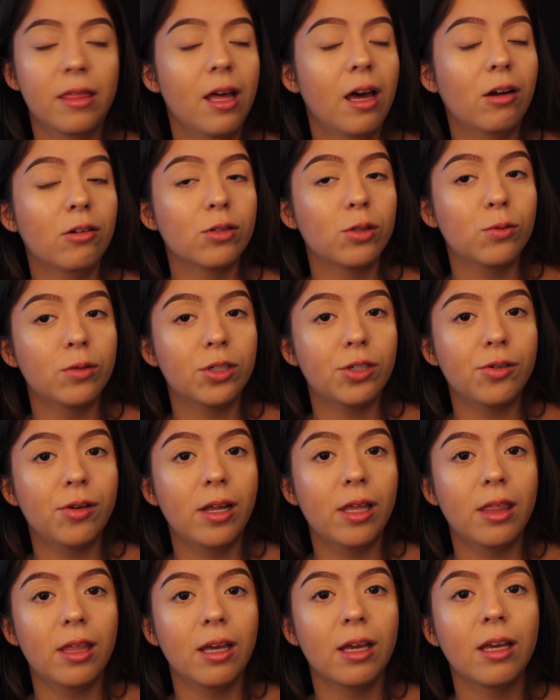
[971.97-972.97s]
I don't switch to
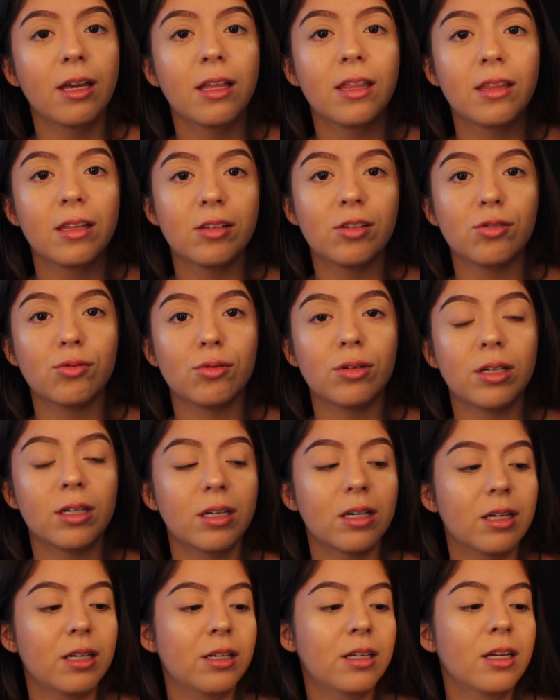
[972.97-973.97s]
anything. This is really
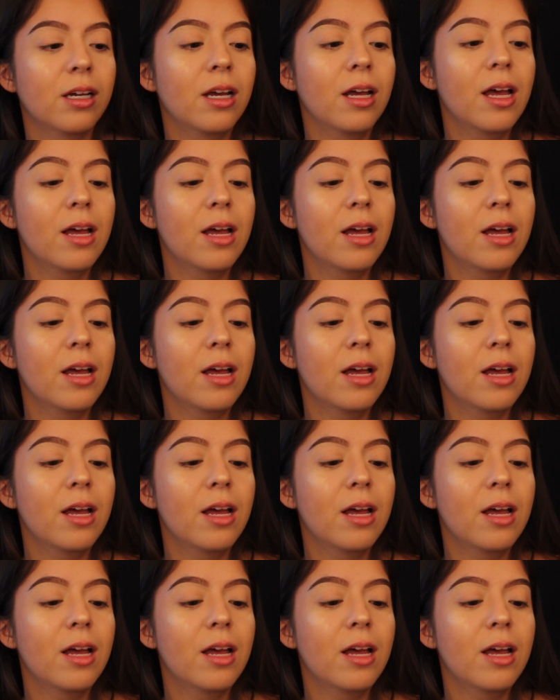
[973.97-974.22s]
good.